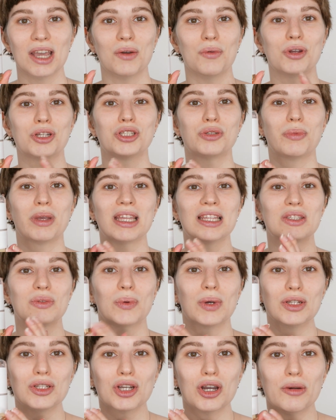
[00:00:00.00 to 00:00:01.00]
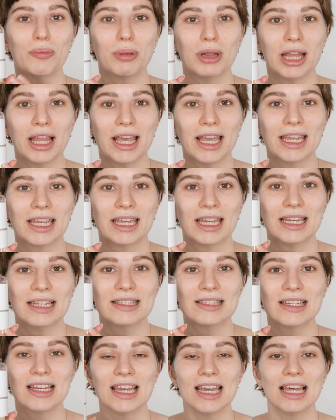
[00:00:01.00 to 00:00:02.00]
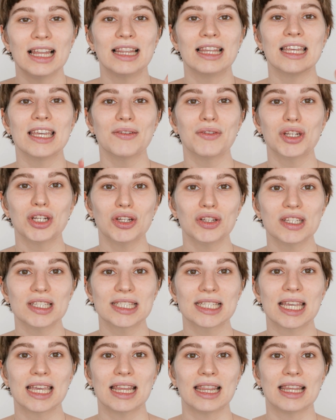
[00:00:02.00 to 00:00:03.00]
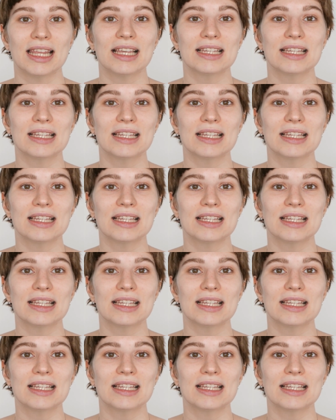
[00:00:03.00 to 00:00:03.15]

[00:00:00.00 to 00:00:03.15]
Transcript: which means when you're applying it, leave it on the skin.